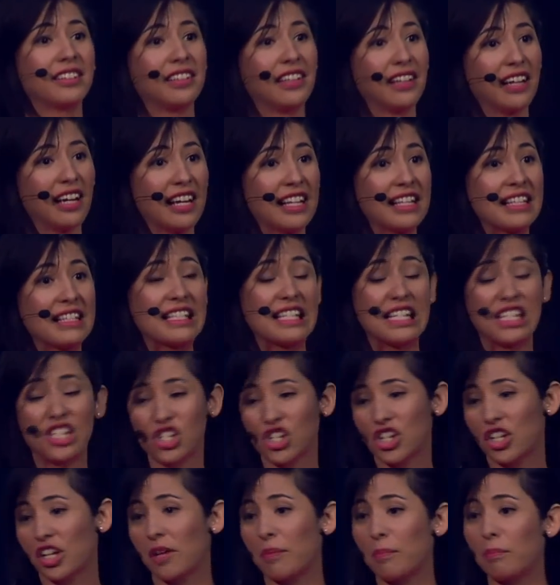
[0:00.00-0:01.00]
teaching
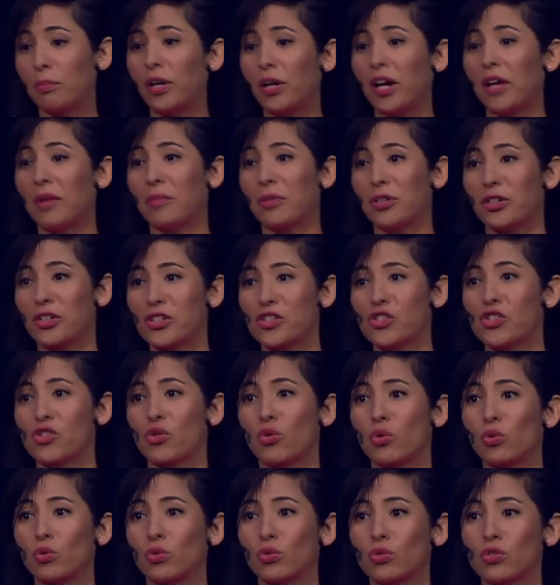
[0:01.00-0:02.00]
in primary
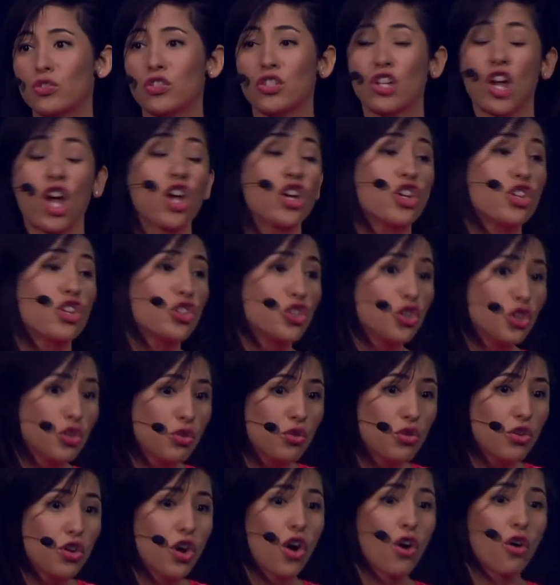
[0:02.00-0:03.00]
schools, you
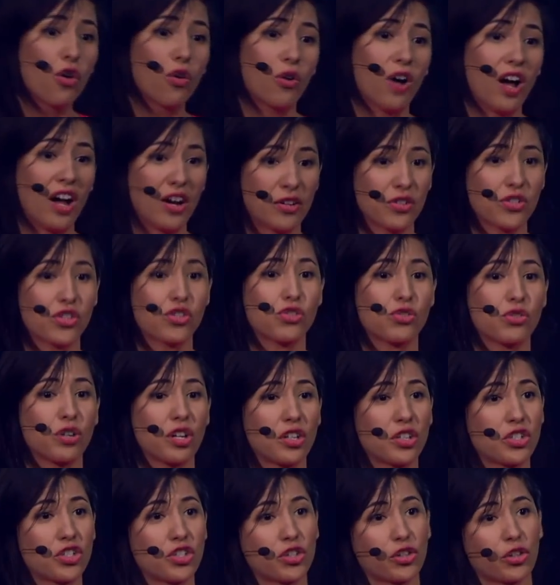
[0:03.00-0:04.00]
know how to structure
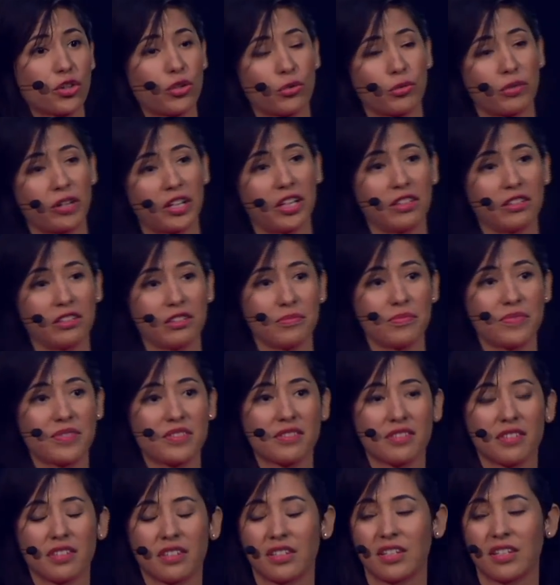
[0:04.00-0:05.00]
curriculums.
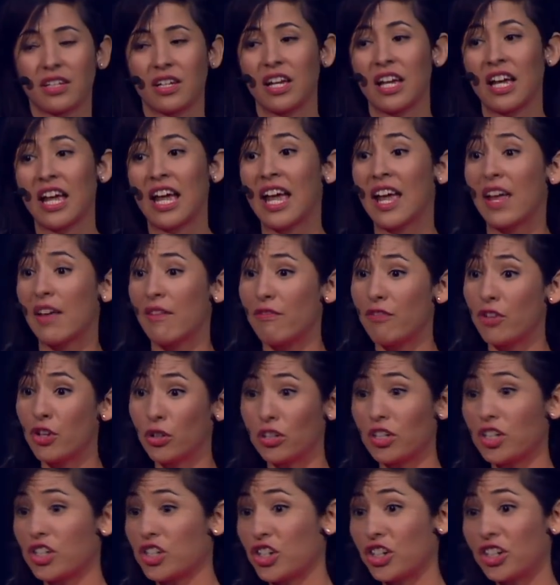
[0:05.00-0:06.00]
If you're a
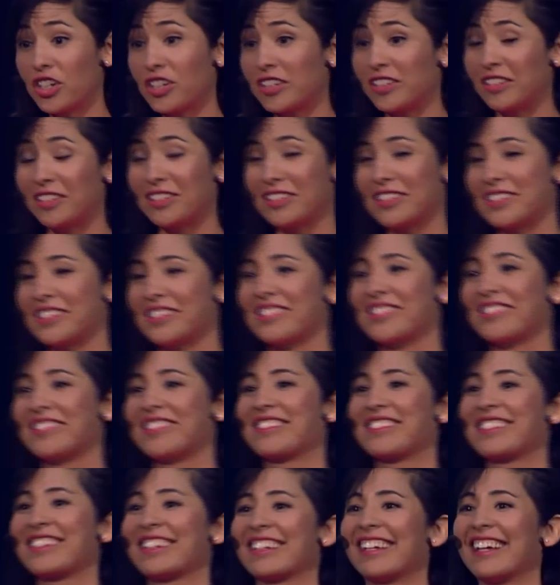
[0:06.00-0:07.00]
journalist,
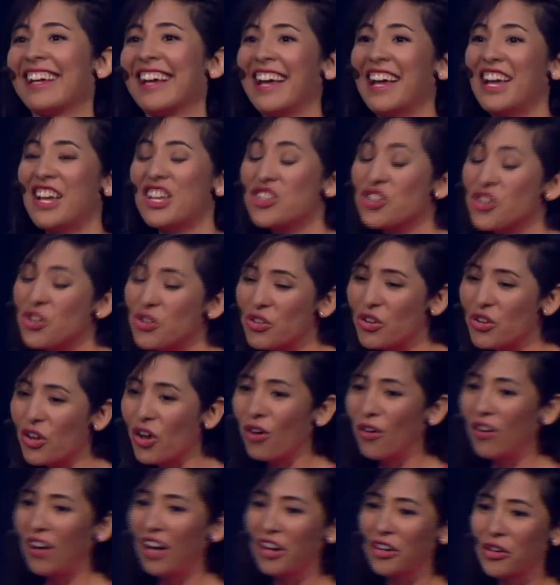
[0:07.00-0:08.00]
you know how
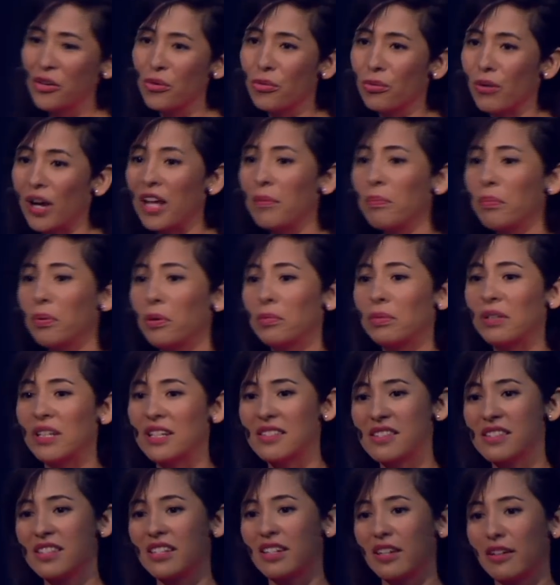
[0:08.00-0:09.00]
to write
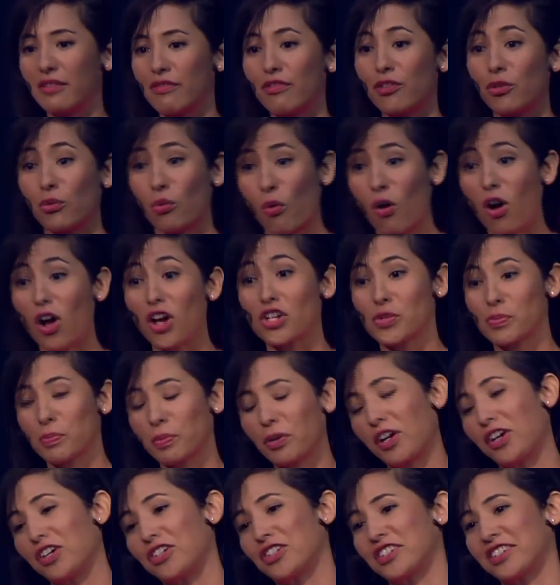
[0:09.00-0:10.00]
publicity for WASH
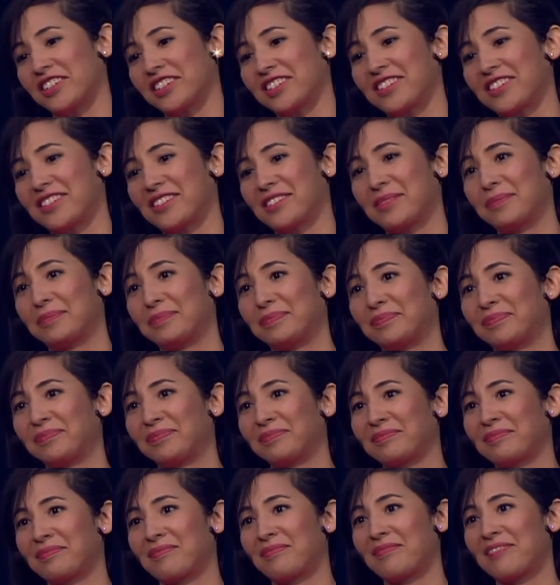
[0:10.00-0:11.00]
projects.
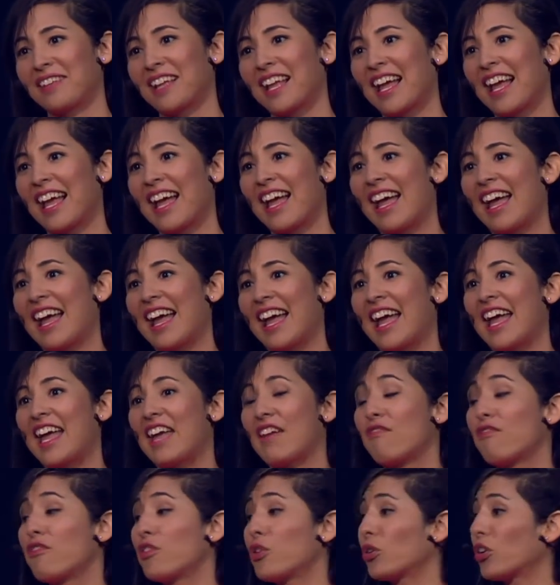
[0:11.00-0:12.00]
If
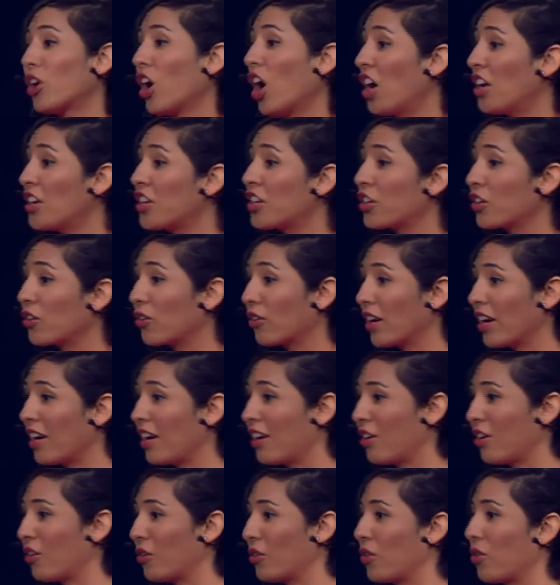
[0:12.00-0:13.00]
you're on the
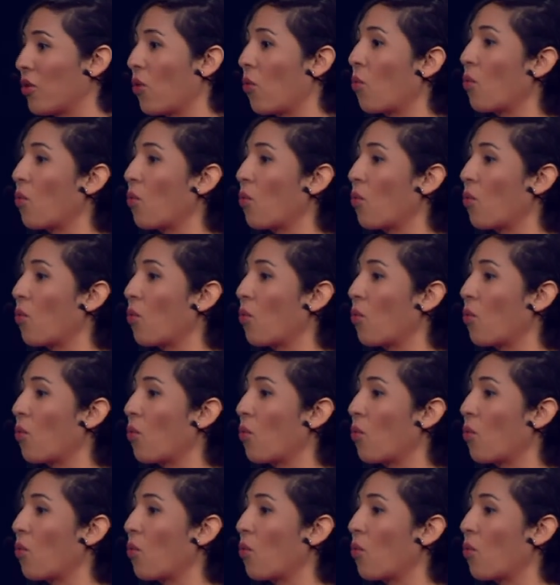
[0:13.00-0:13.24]
ground with the